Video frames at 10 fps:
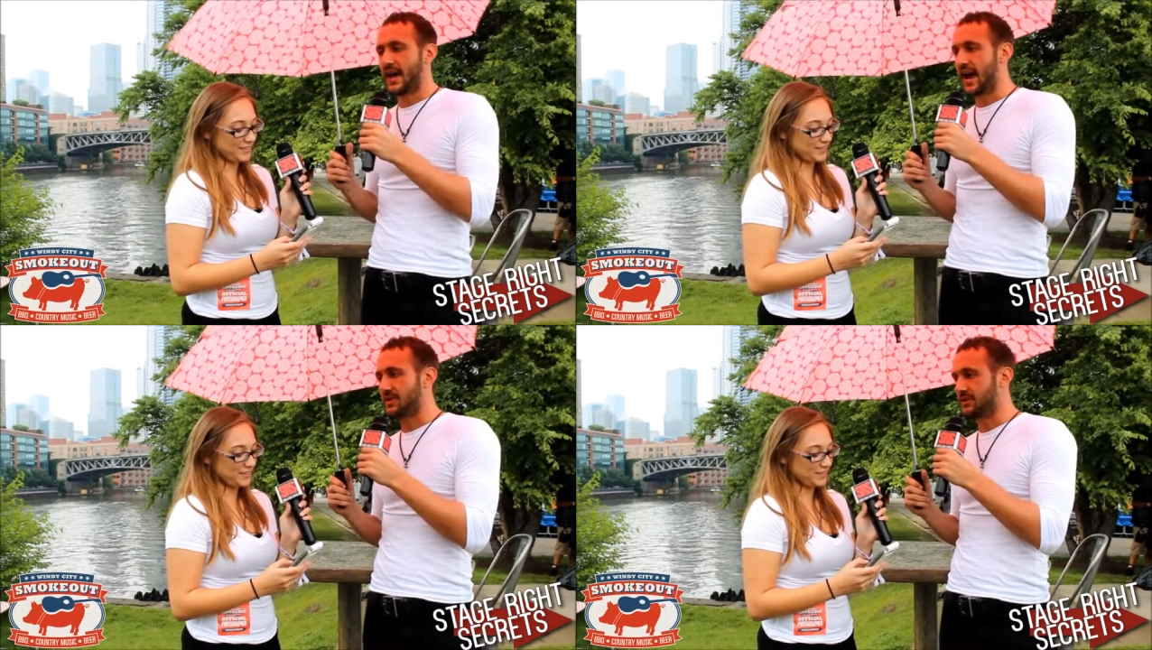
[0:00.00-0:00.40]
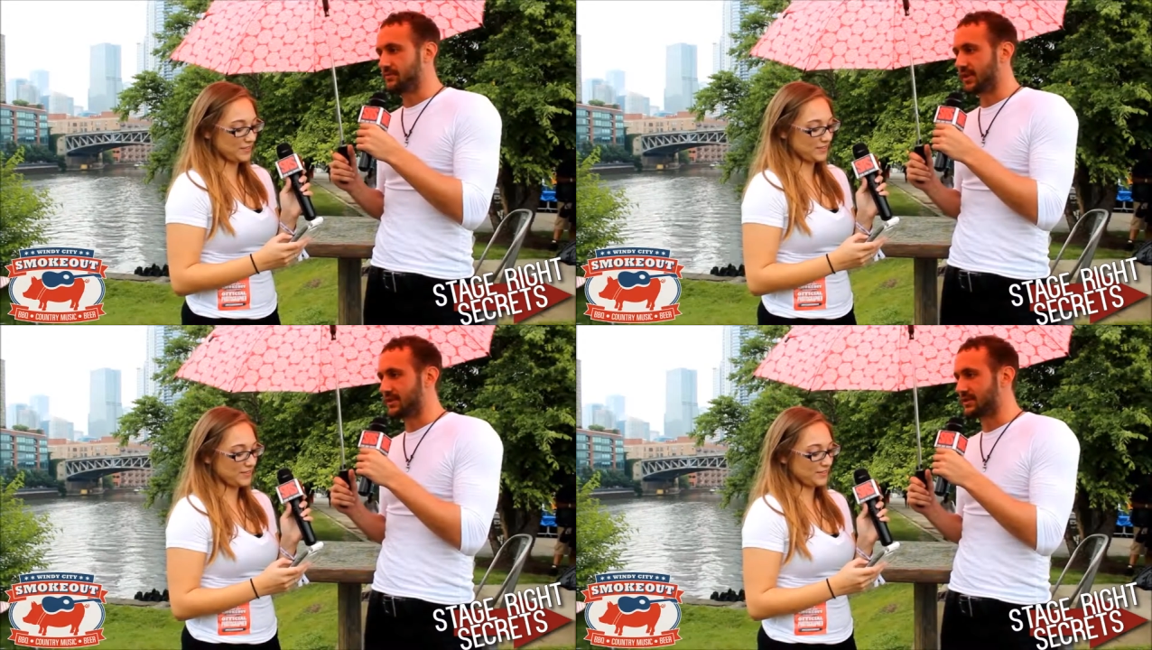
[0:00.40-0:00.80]
Speaker 1: actually
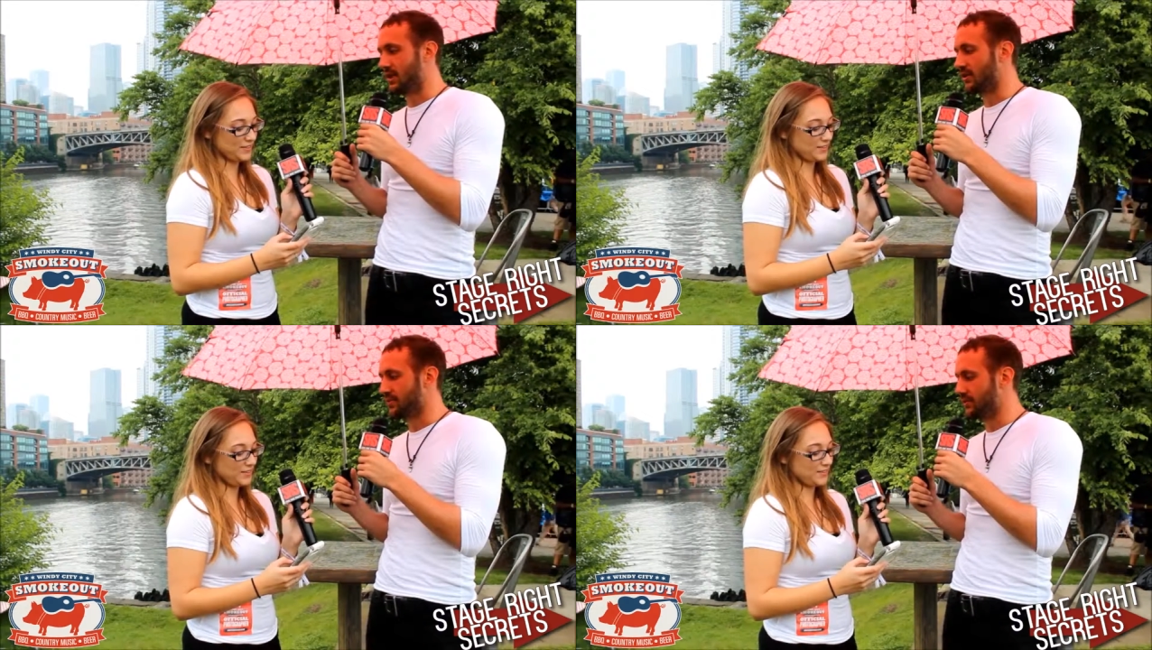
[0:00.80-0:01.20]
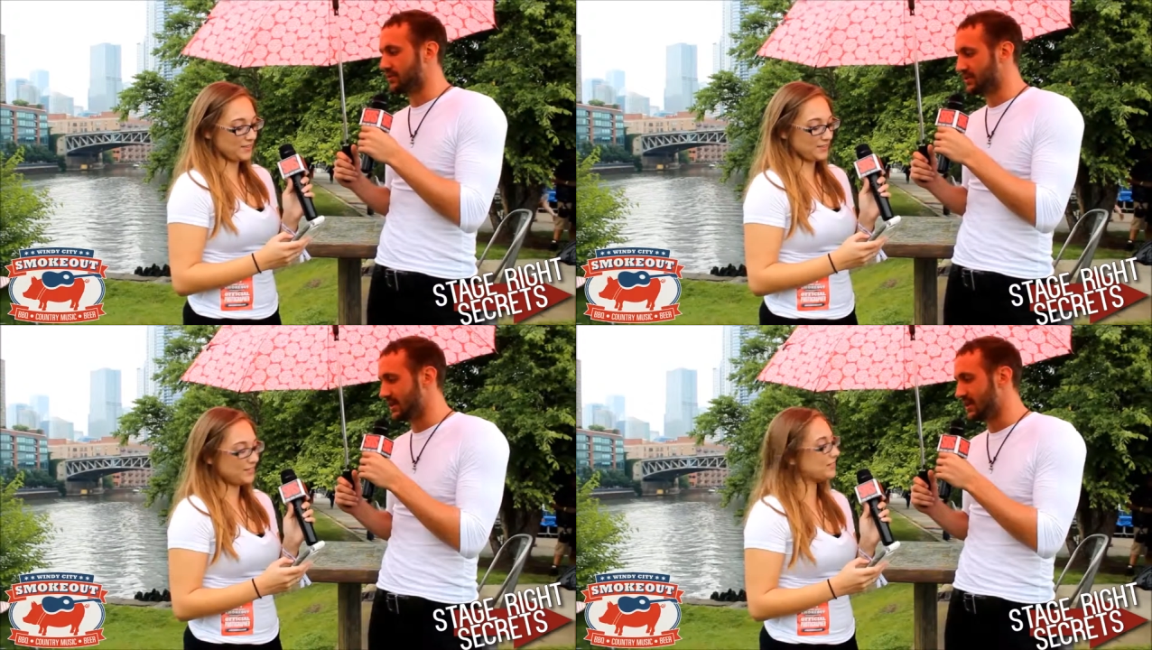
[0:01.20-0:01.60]
play the song and
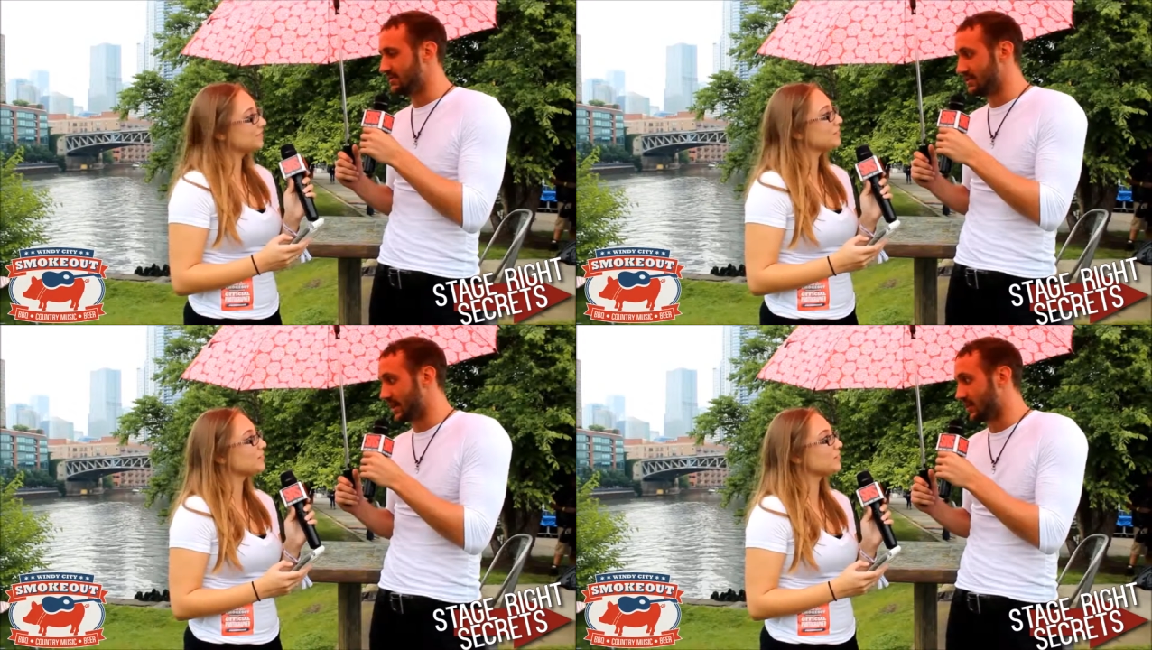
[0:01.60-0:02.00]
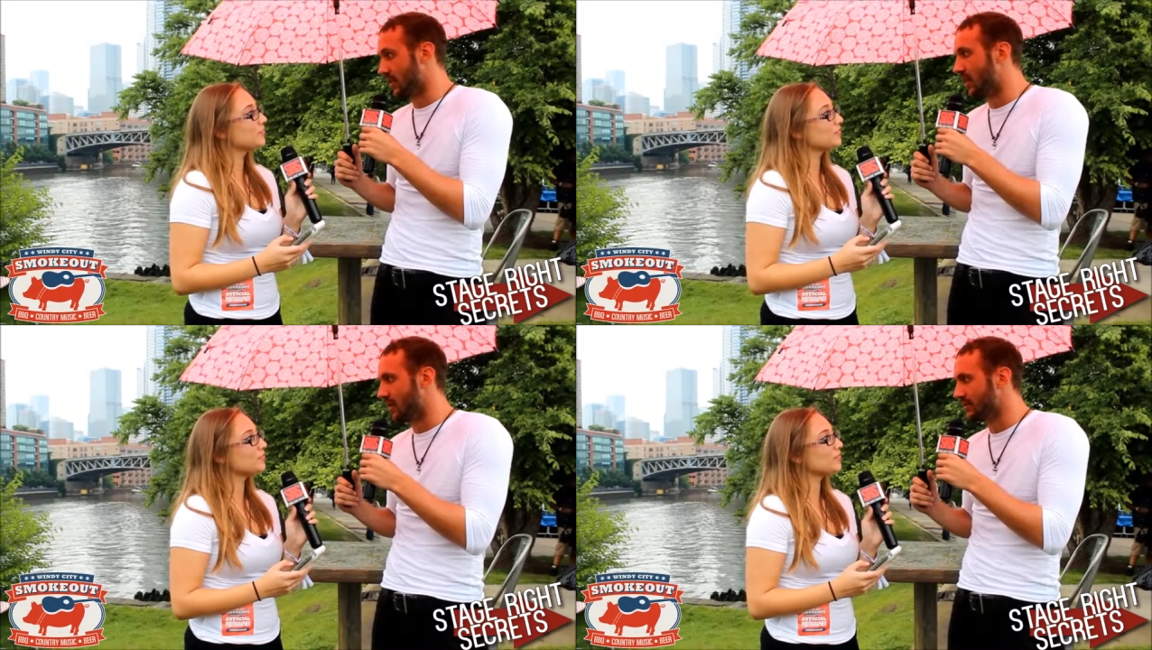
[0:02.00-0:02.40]
people see sing
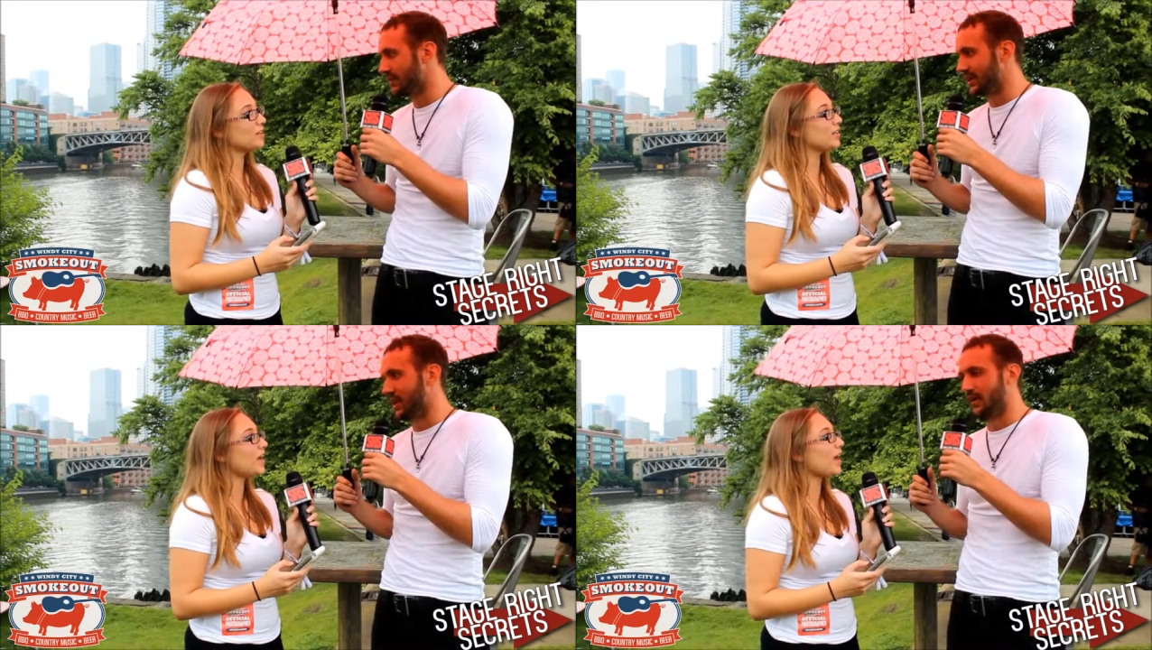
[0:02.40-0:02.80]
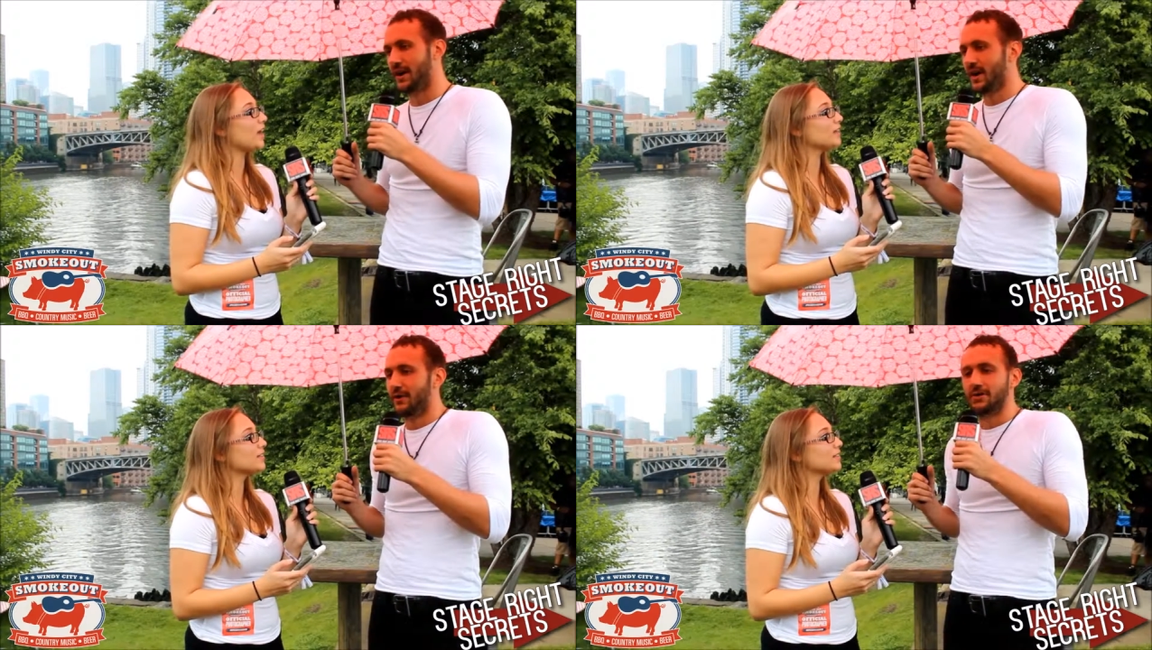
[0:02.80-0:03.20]
along. You know, yeah.